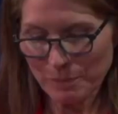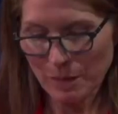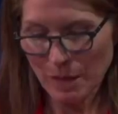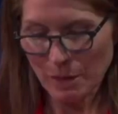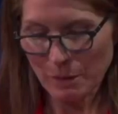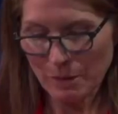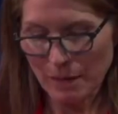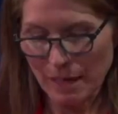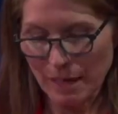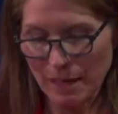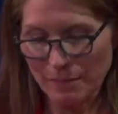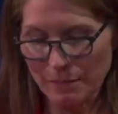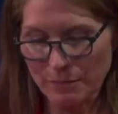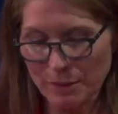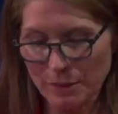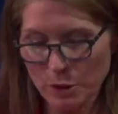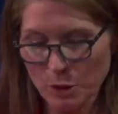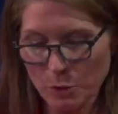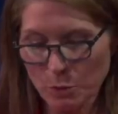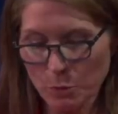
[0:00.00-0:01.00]
Okay, if
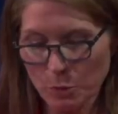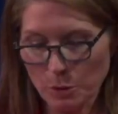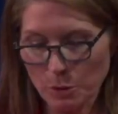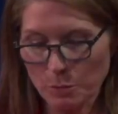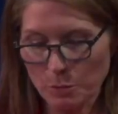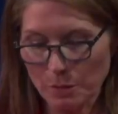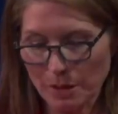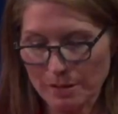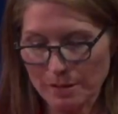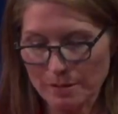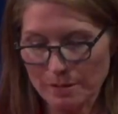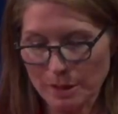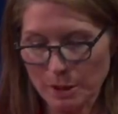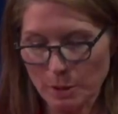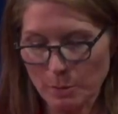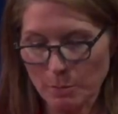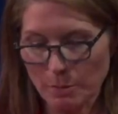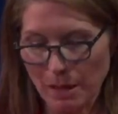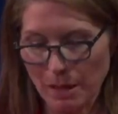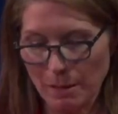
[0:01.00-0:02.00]
you were President
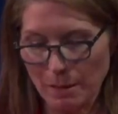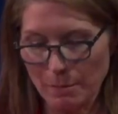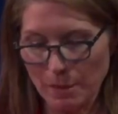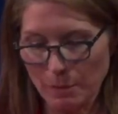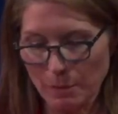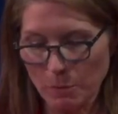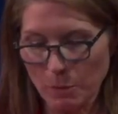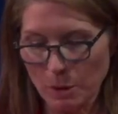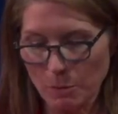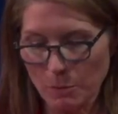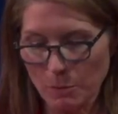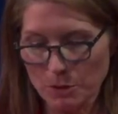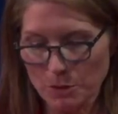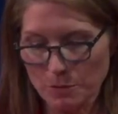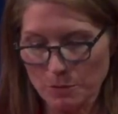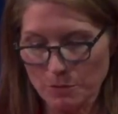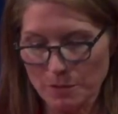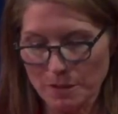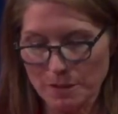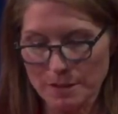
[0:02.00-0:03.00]
Obama, what would you
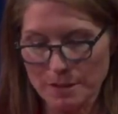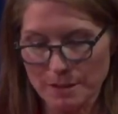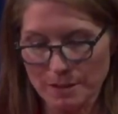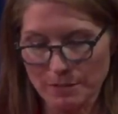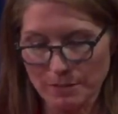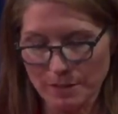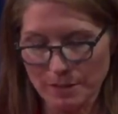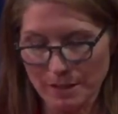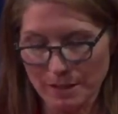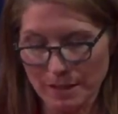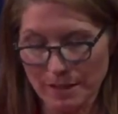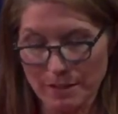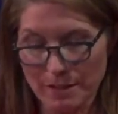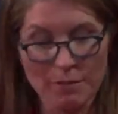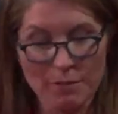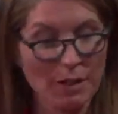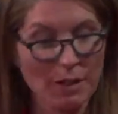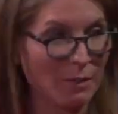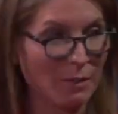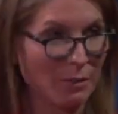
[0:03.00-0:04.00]
have done differently in the
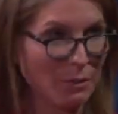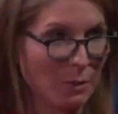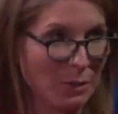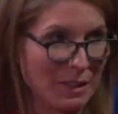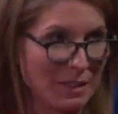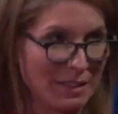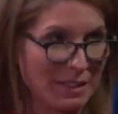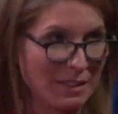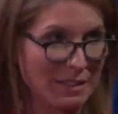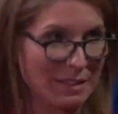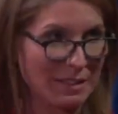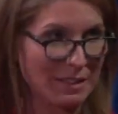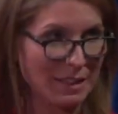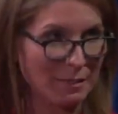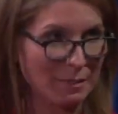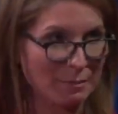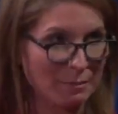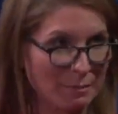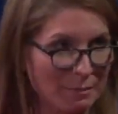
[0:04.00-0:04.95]
fall of 2016?